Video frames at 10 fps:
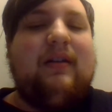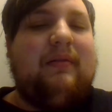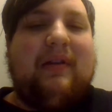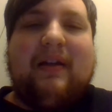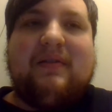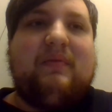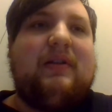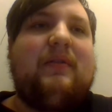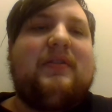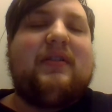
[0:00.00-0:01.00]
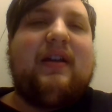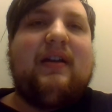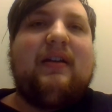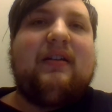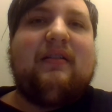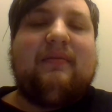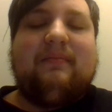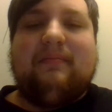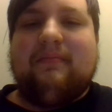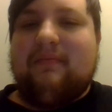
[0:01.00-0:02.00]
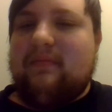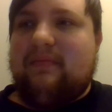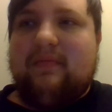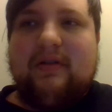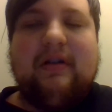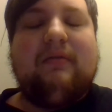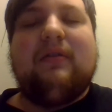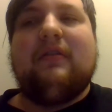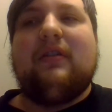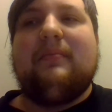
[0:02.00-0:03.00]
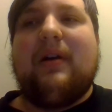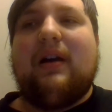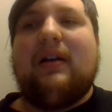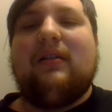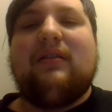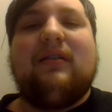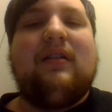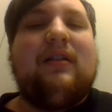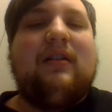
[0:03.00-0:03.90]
As we know it today, no other empire,